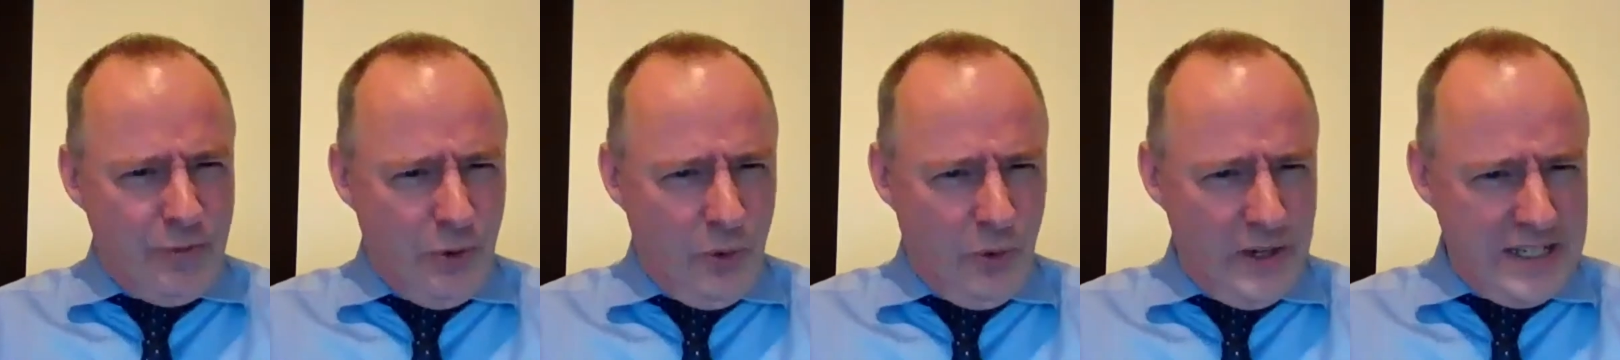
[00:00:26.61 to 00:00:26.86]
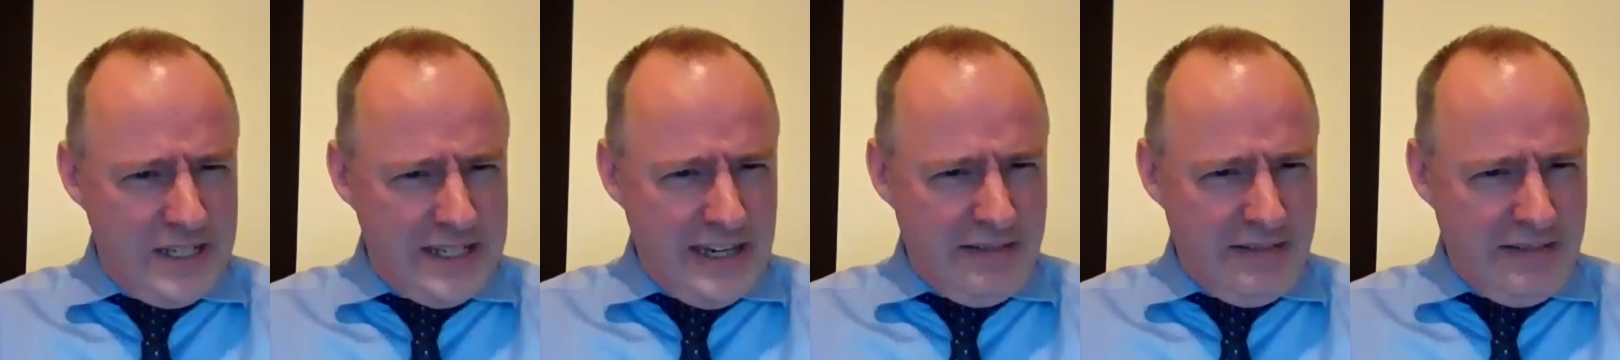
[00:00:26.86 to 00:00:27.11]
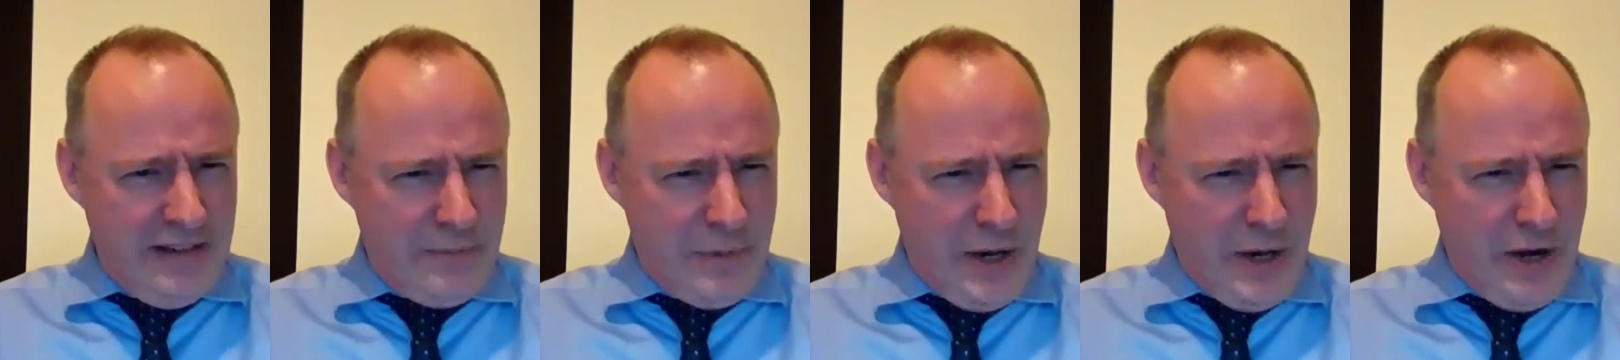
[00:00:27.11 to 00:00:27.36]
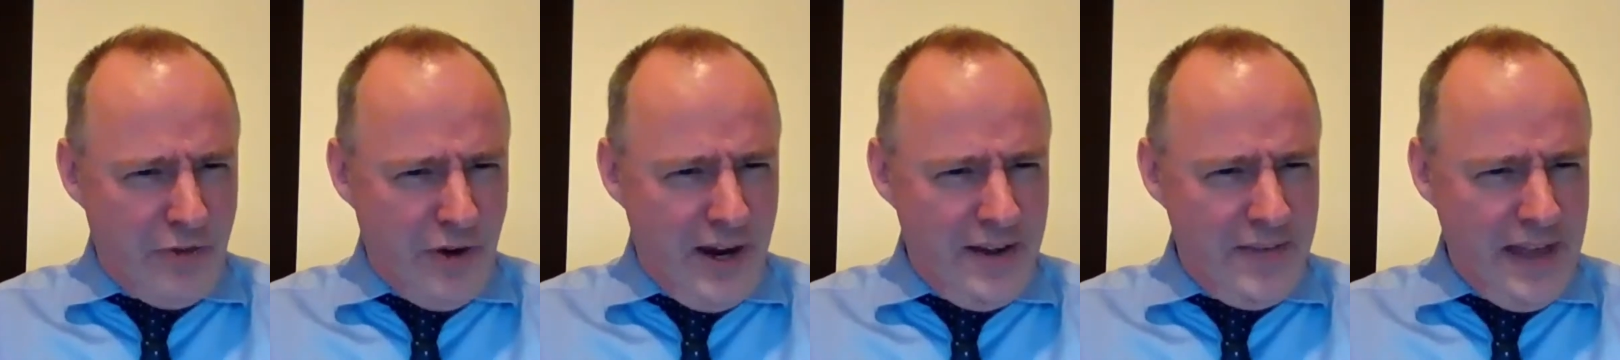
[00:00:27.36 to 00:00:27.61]
rule. Is it? Am
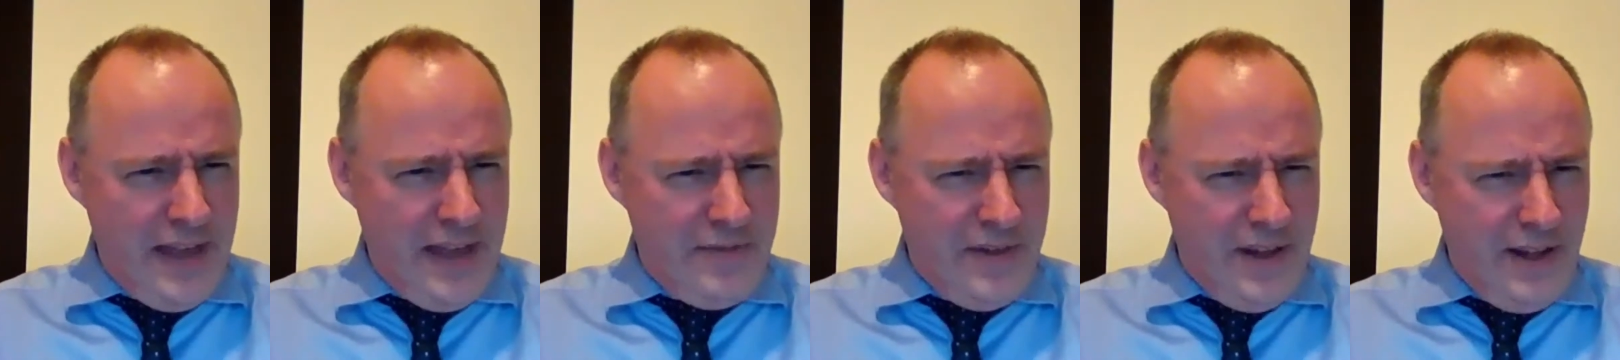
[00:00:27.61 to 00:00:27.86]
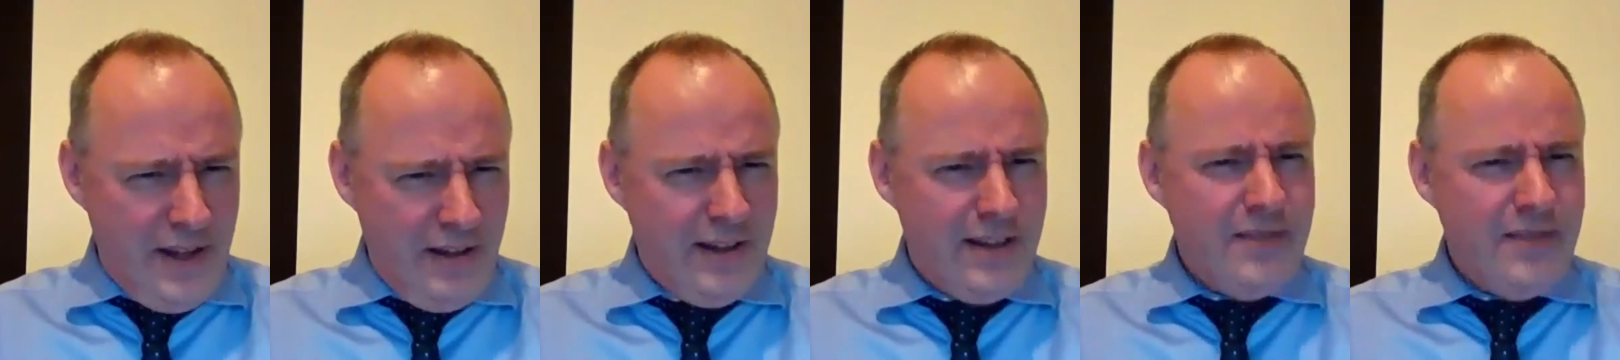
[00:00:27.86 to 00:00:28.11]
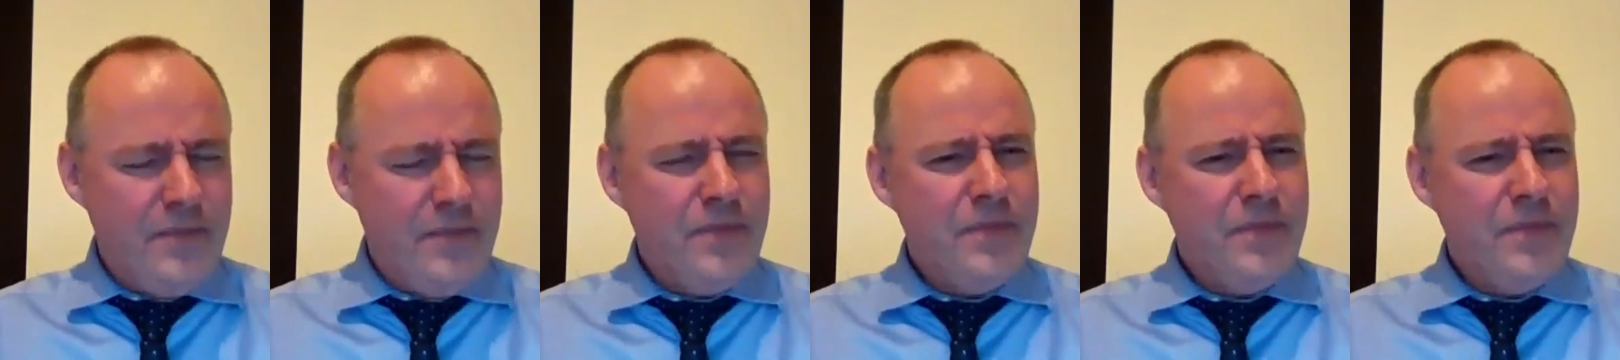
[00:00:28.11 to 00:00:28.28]
I right there, Val?